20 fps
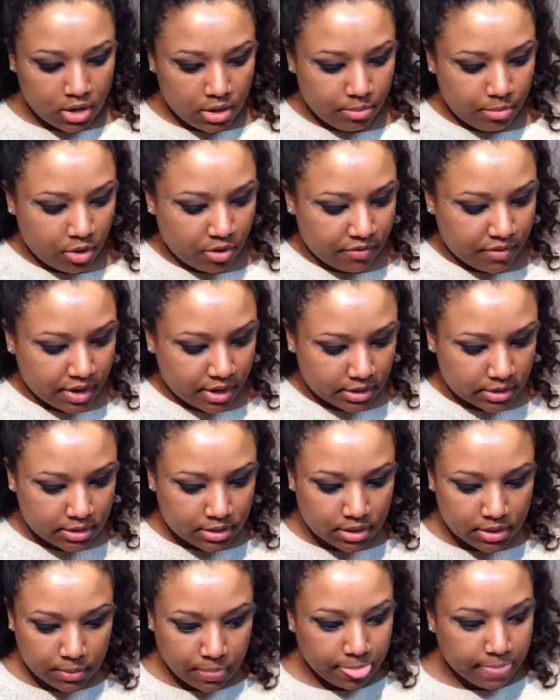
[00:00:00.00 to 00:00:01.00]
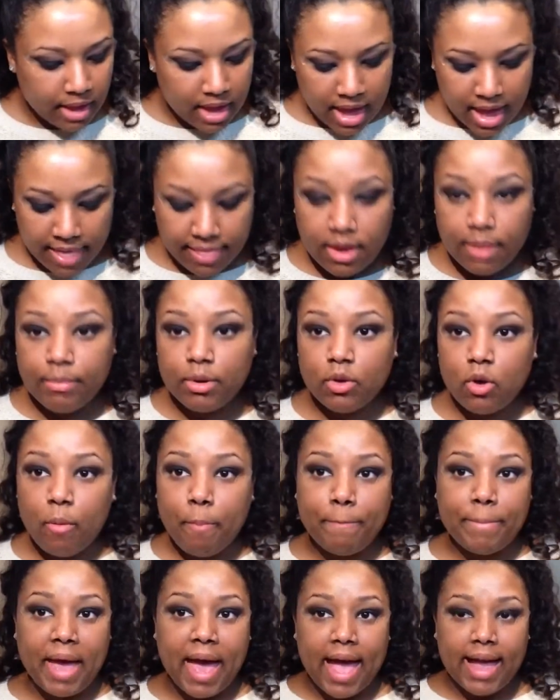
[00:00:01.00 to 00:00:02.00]
Perfect. And then I'm going to go
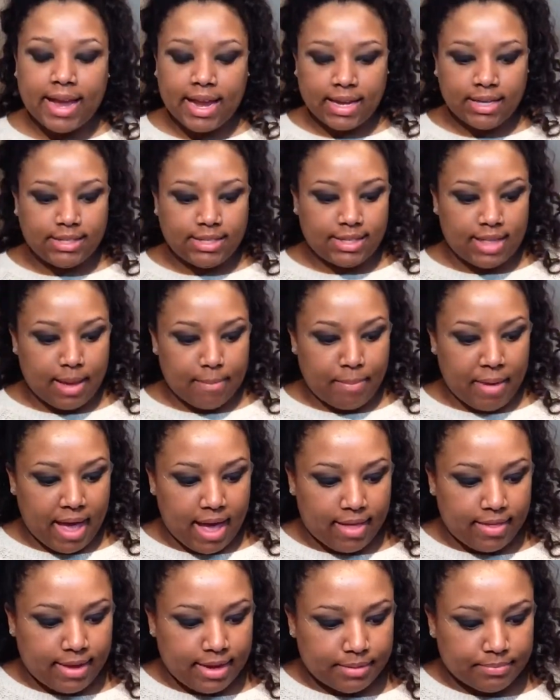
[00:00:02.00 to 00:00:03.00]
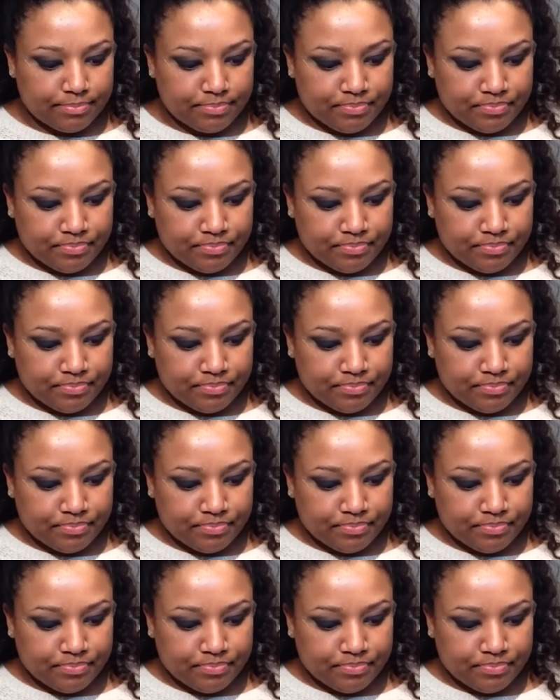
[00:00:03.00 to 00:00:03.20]
back into that palette,